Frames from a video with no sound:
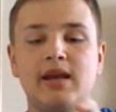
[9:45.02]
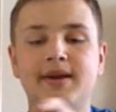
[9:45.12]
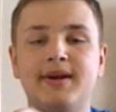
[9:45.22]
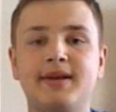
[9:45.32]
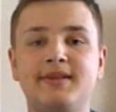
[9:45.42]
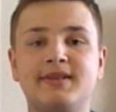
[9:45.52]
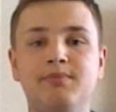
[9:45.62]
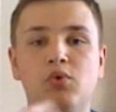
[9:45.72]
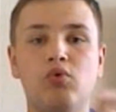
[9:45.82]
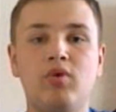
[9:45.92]
in a
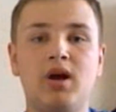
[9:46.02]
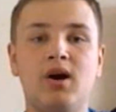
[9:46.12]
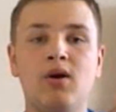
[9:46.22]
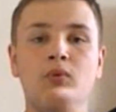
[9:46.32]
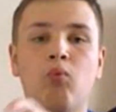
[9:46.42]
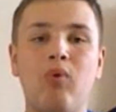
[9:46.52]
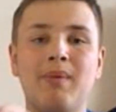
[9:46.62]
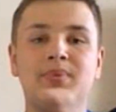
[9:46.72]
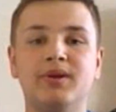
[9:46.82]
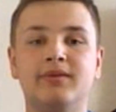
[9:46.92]
smaller
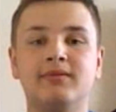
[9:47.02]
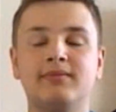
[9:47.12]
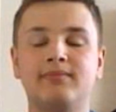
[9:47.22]
weapon.